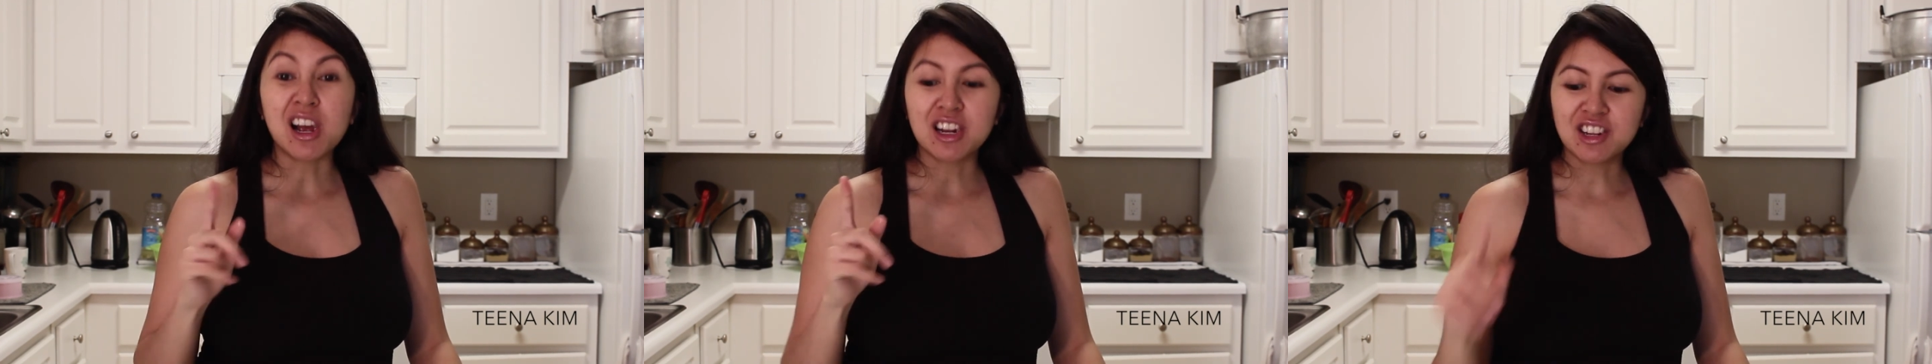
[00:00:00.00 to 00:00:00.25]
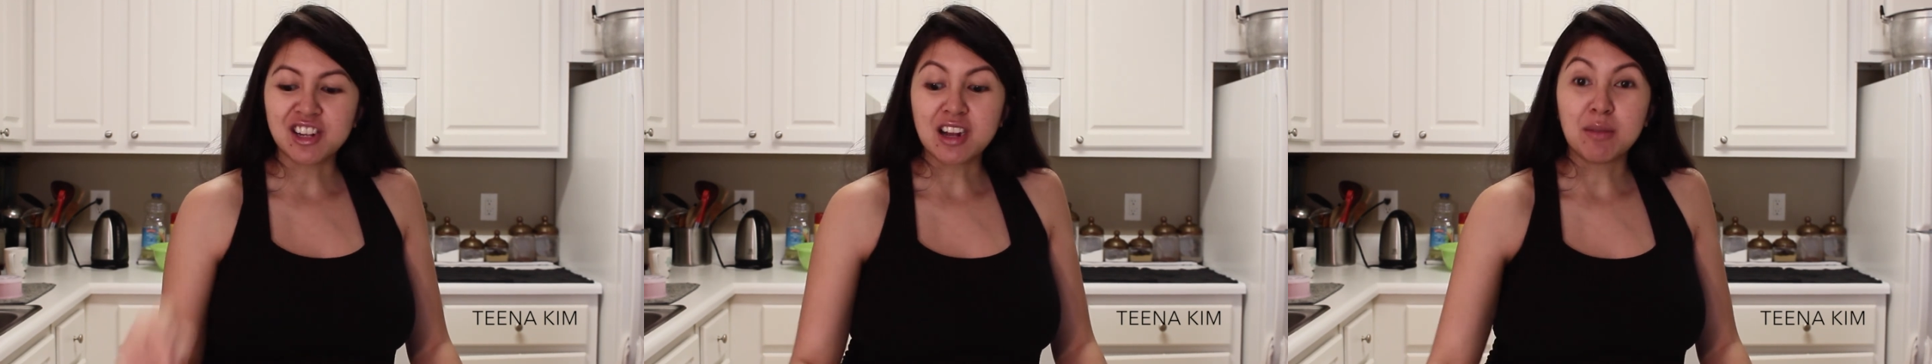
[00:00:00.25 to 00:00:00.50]

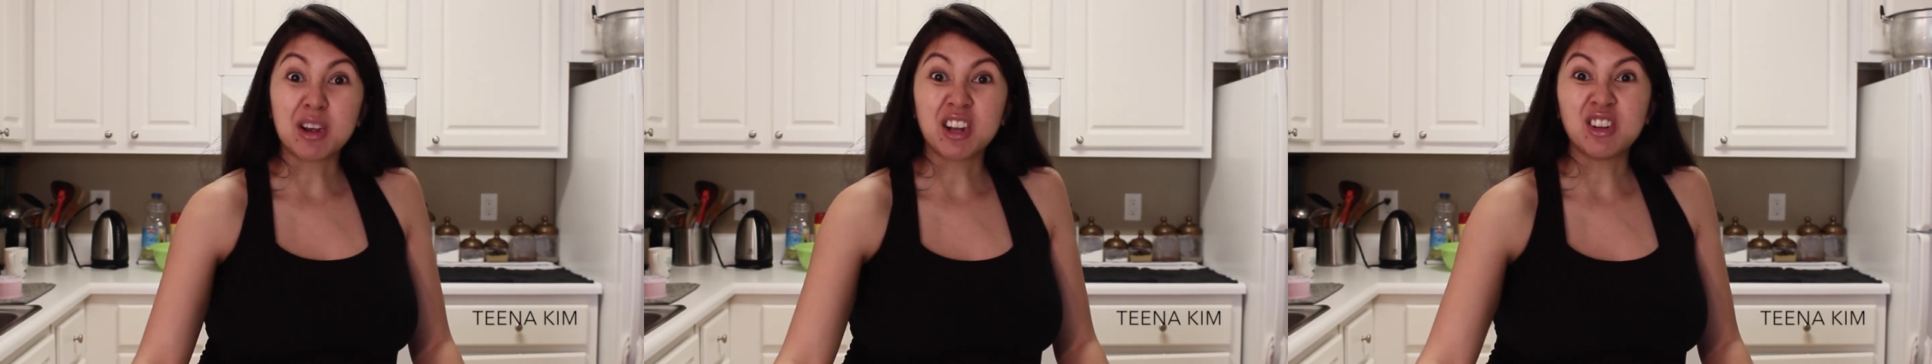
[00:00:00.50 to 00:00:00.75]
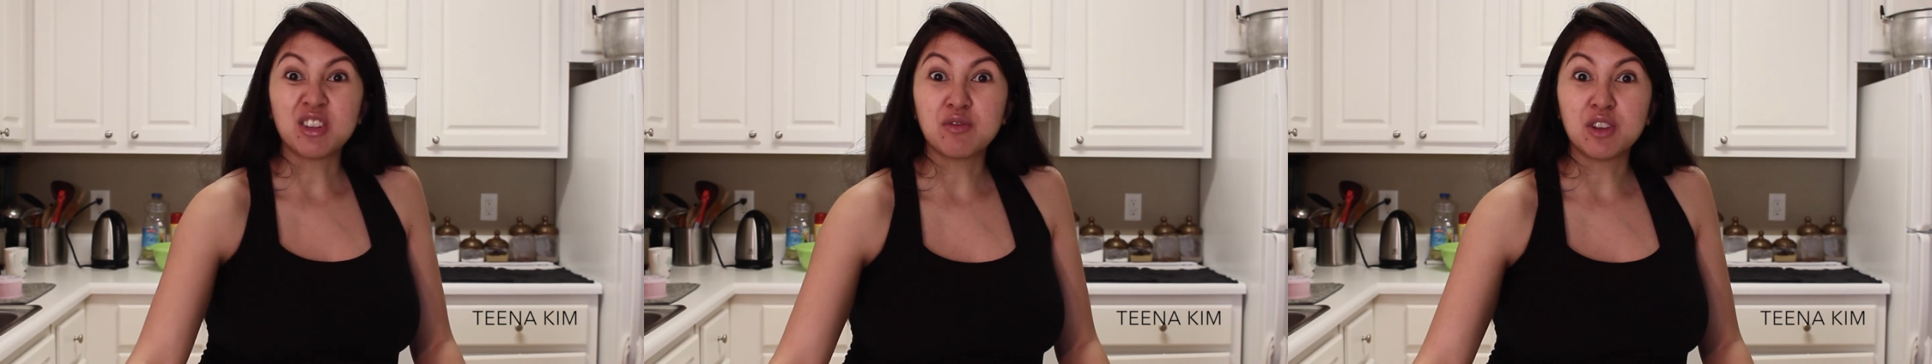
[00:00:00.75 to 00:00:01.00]
decide to make
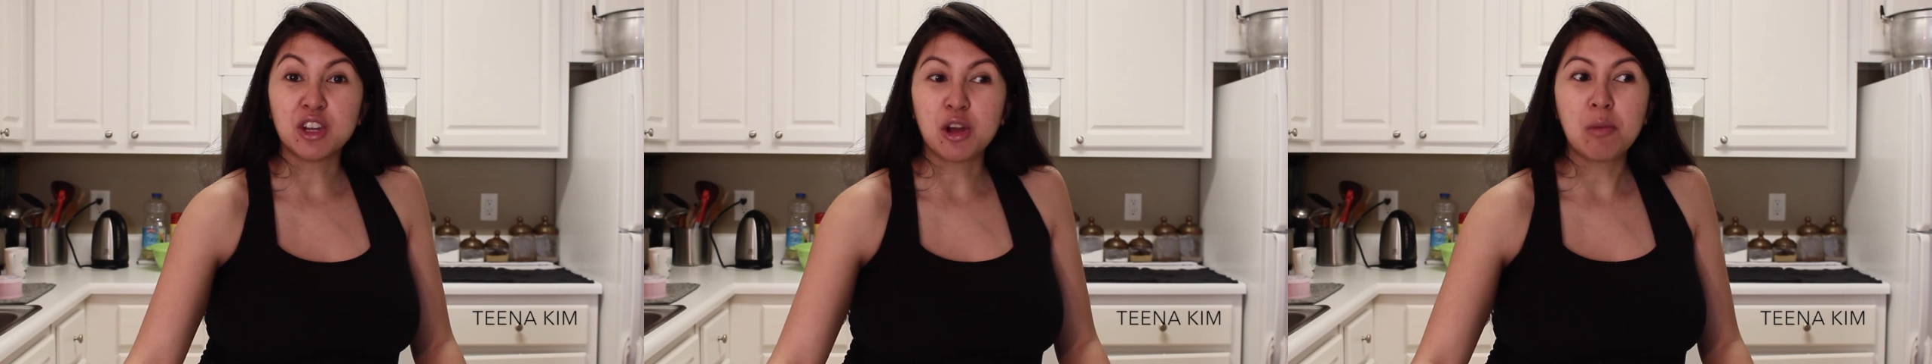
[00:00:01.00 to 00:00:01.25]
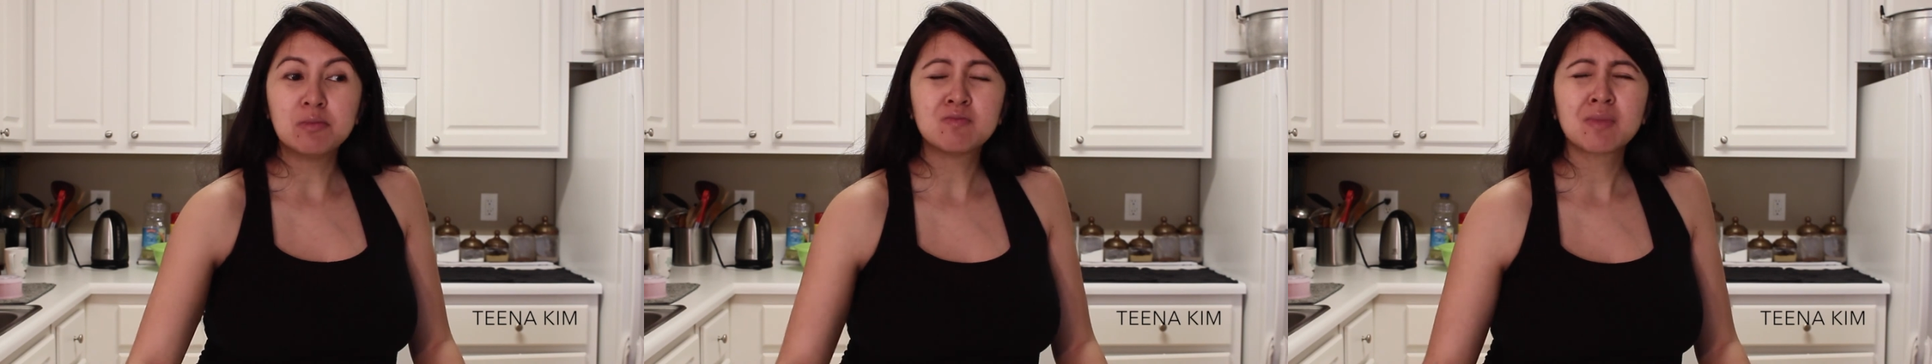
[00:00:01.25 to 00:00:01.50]
another
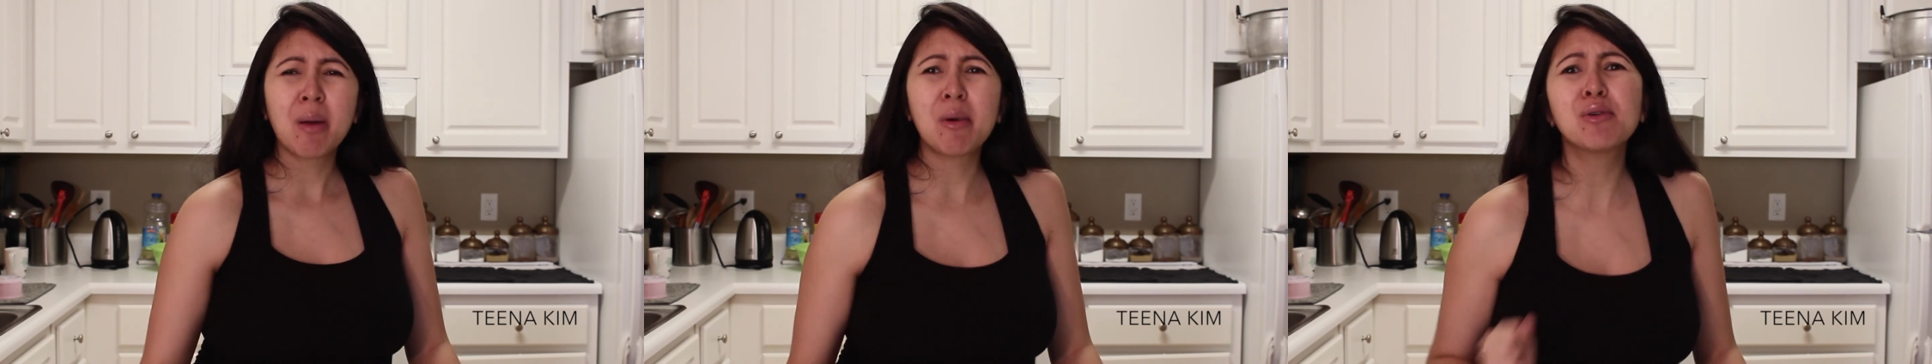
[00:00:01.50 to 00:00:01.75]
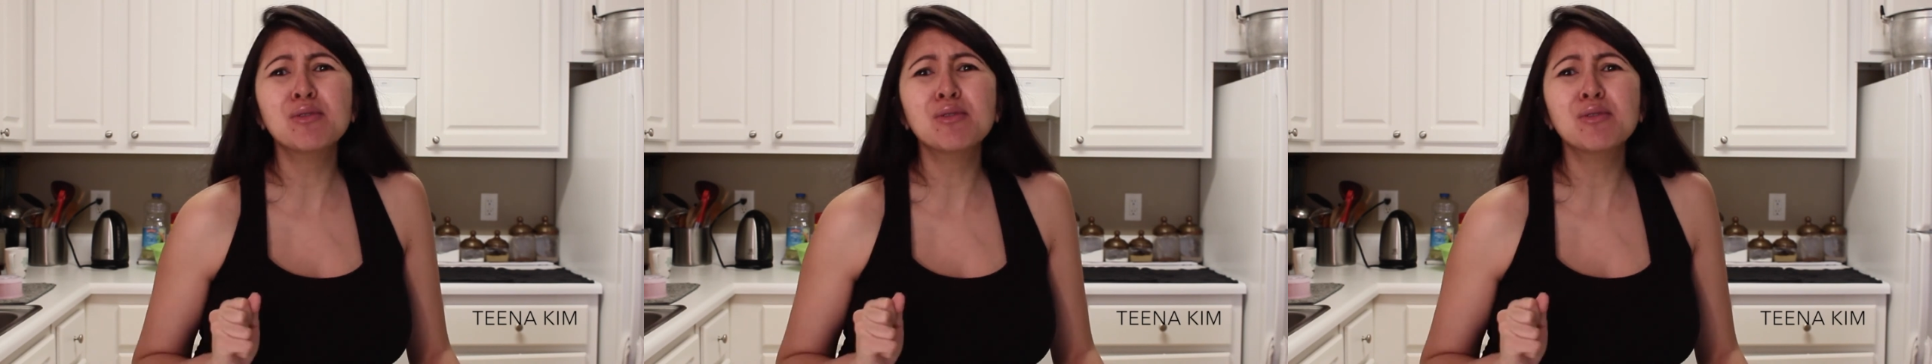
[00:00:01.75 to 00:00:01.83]
video. But,